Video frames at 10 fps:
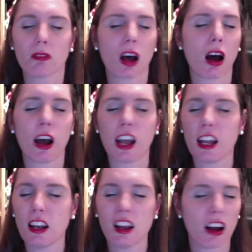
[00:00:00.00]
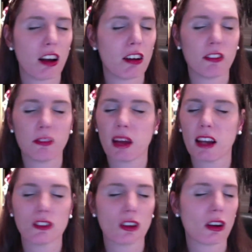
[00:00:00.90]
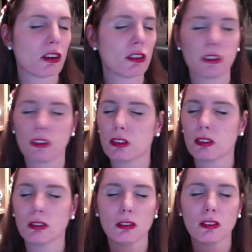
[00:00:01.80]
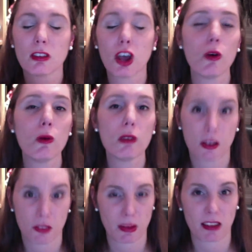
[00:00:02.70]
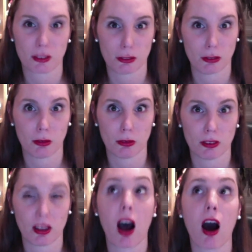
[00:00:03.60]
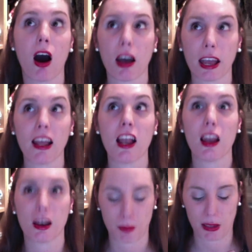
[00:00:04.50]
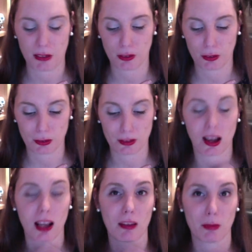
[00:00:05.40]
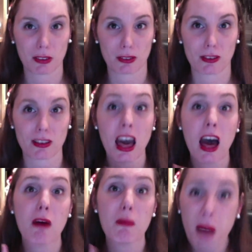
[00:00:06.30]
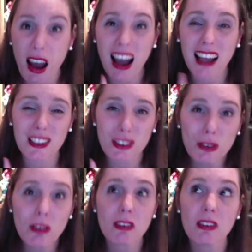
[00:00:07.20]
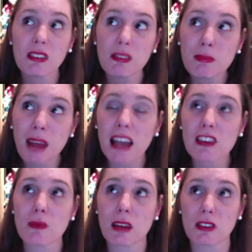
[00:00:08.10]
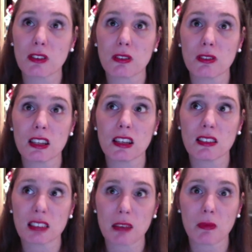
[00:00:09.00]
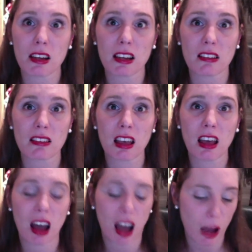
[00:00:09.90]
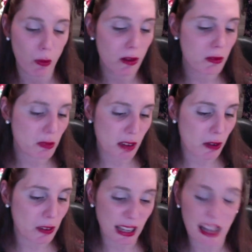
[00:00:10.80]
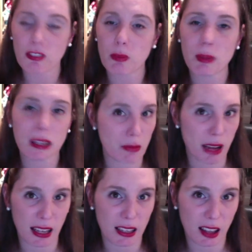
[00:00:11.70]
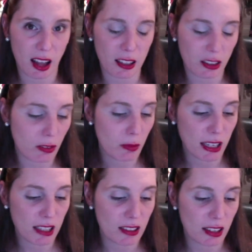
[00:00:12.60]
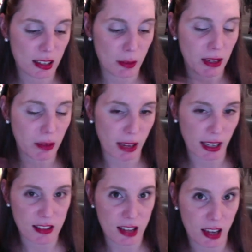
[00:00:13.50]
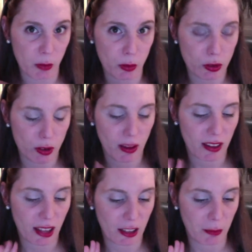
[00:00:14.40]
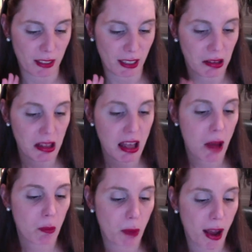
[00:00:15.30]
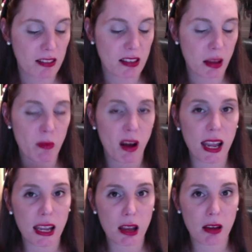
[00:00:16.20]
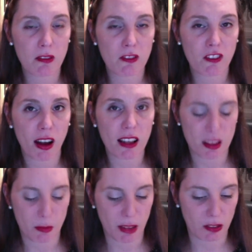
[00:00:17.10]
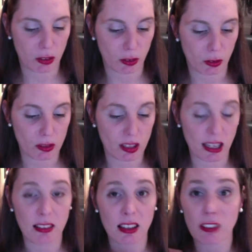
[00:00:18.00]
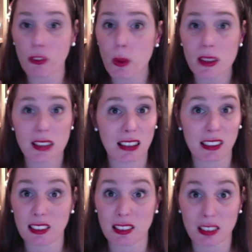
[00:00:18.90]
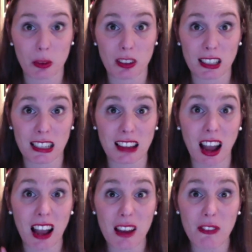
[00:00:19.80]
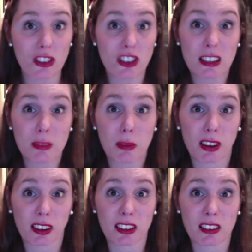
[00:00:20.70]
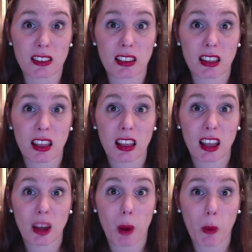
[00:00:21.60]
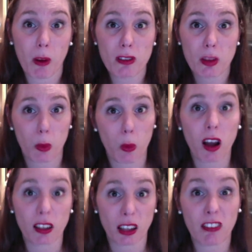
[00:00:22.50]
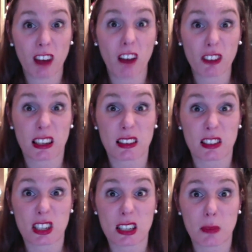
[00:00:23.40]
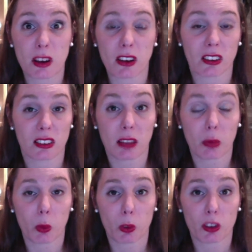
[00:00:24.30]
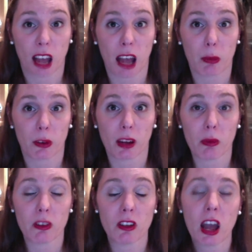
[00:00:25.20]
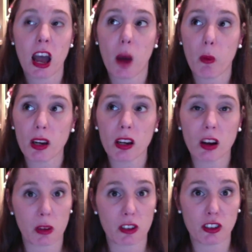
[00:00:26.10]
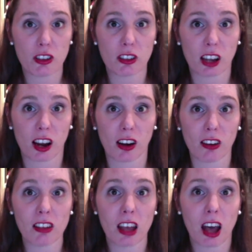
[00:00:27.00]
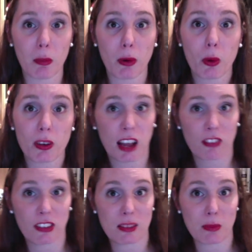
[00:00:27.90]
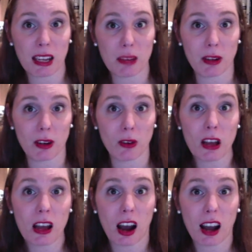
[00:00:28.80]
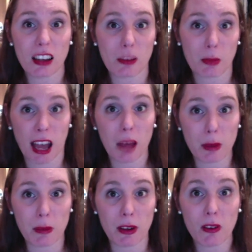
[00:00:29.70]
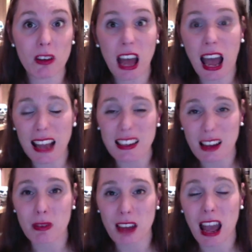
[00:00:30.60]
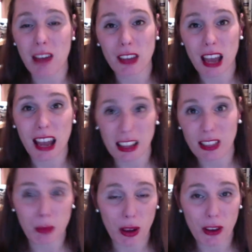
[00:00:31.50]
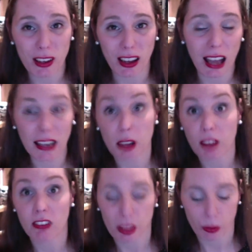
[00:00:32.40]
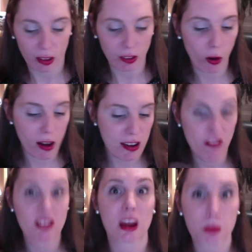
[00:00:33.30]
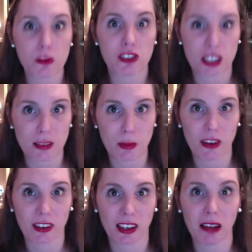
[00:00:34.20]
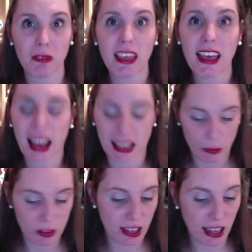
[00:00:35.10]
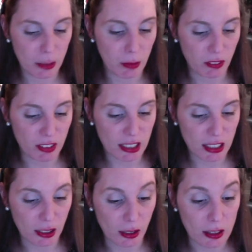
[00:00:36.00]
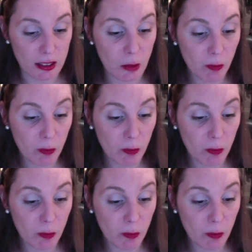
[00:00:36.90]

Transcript: I love McDonald's. Who loves McDonald's? I love McDonald's. I love McDonald's. But I'm not mad on McDonald's in the same way as I won't go and have a Big Mac. I know I made the Big Mac attack, and we'll talk about that in a minute. But my vice at McDonald's is, and I've always had this since I was a kid, I love the cheeseburgers. But I won't stop at one. I have half a dozen cheeseburgers, and that's what used to happen. And when I got my student card, and Paul would have his main meal, I'd have my Happy Meal, and I would have another burger, and I would have another one, or I'd have a double cheeseburger, and it was getting a bit ridiculous.